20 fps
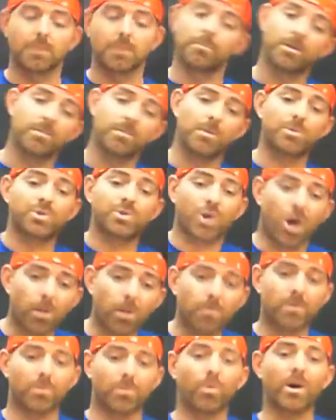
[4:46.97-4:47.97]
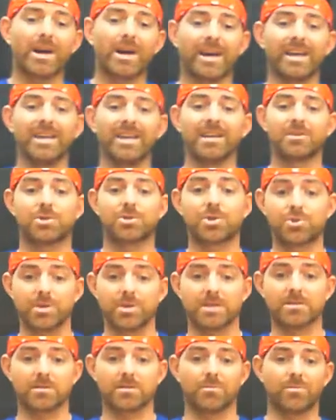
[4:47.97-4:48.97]
but the most common way to
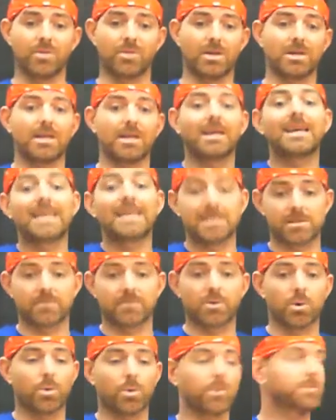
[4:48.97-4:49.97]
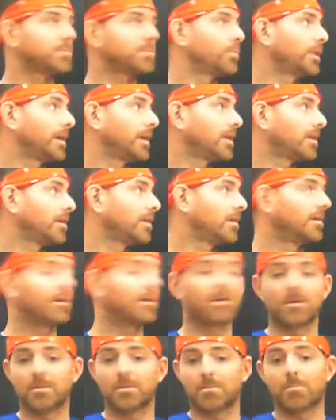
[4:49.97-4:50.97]
treat something is, of course, with
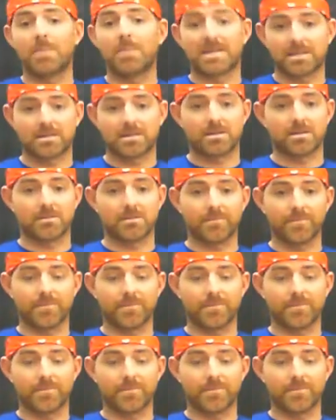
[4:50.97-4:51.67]
medicine,